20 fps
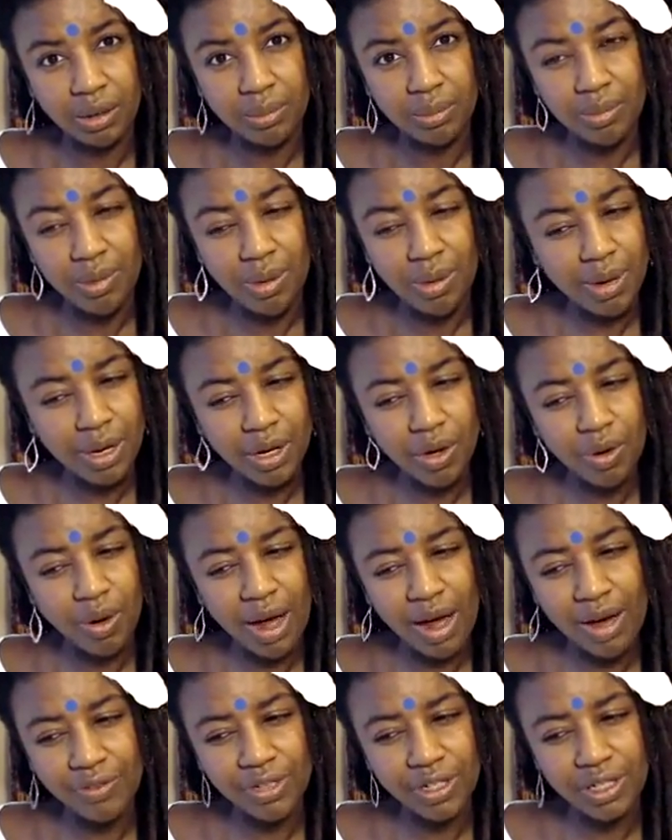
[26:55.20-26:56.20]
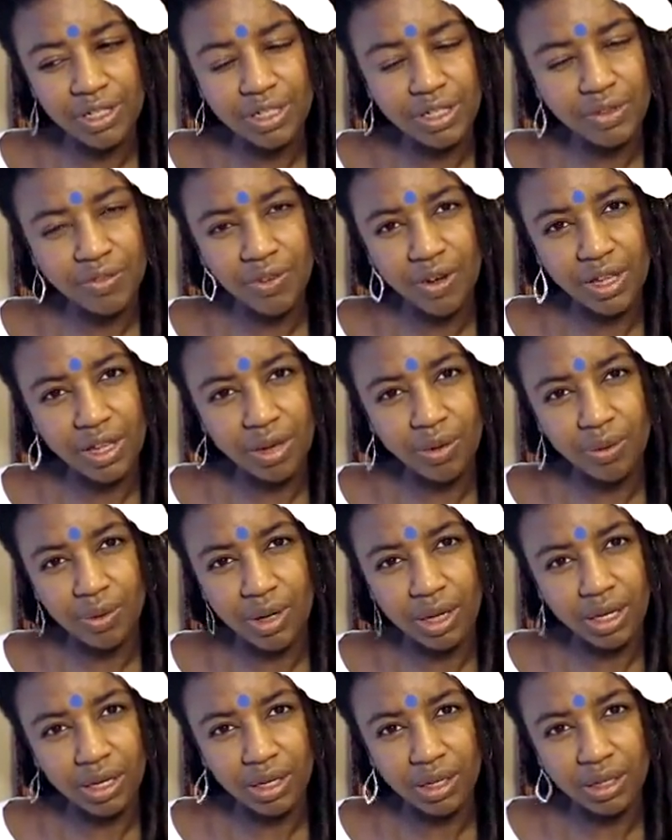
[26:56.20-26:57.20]
Maybe I don't have to identify that
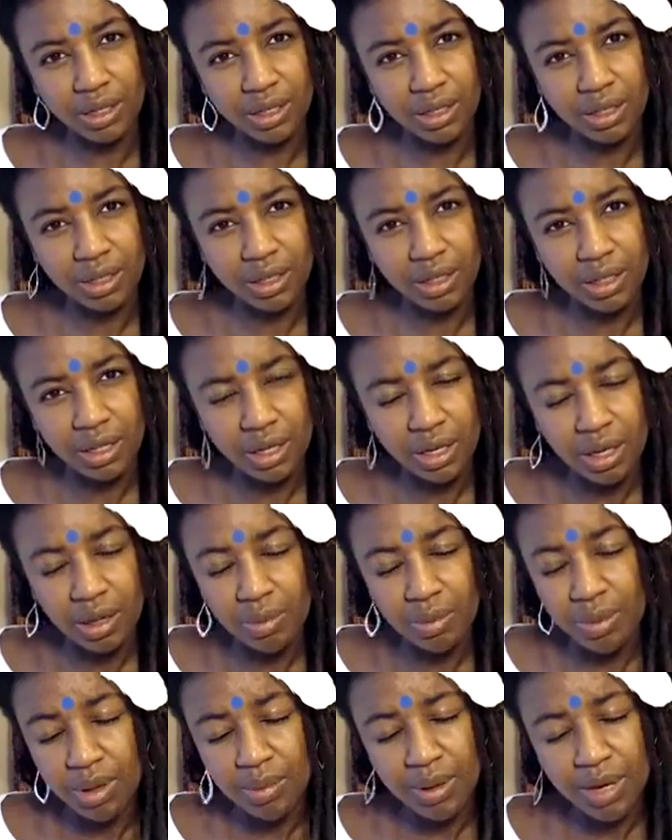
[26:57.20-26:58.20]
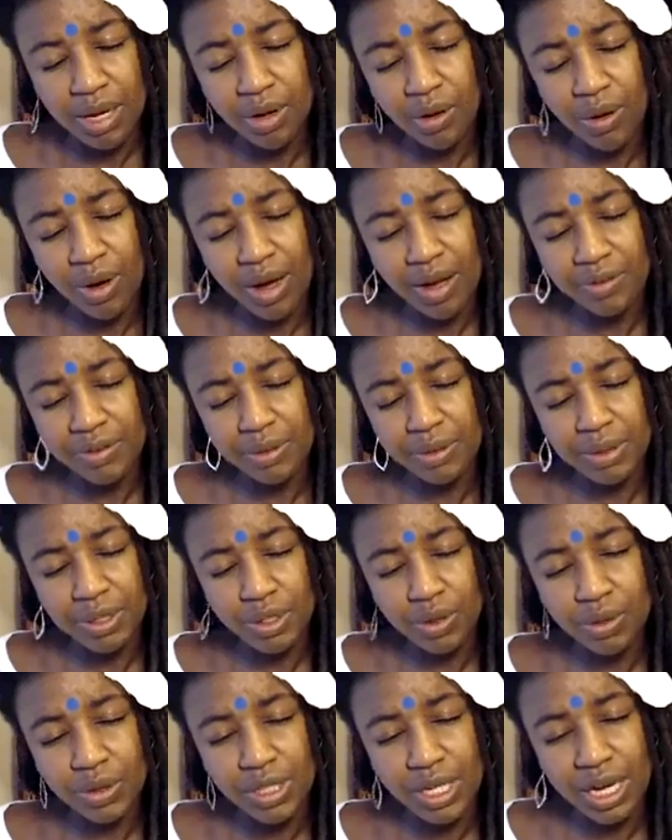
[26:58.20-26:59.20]
way. Maybe I don't have to be
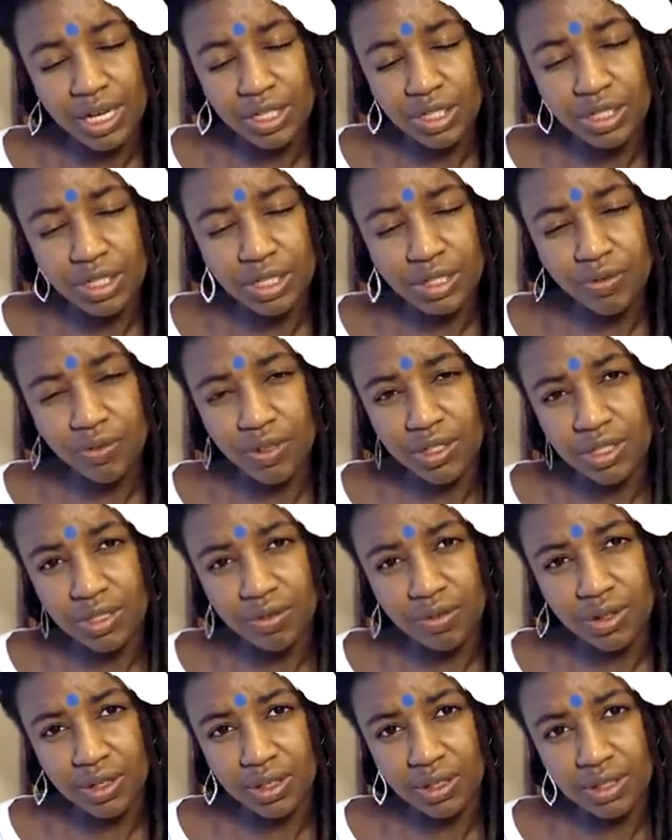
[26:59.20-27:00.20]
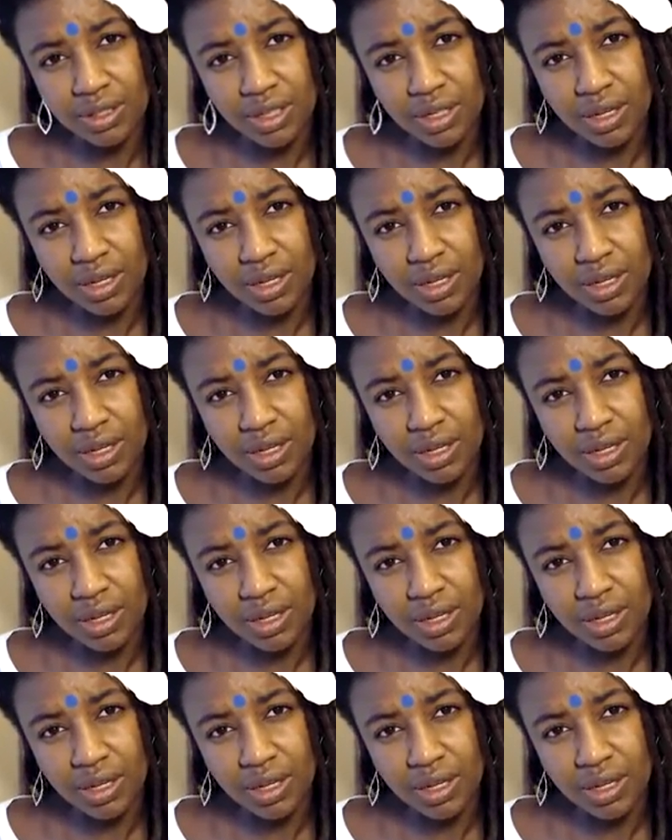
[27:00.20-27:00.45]
so attached to defensiveness.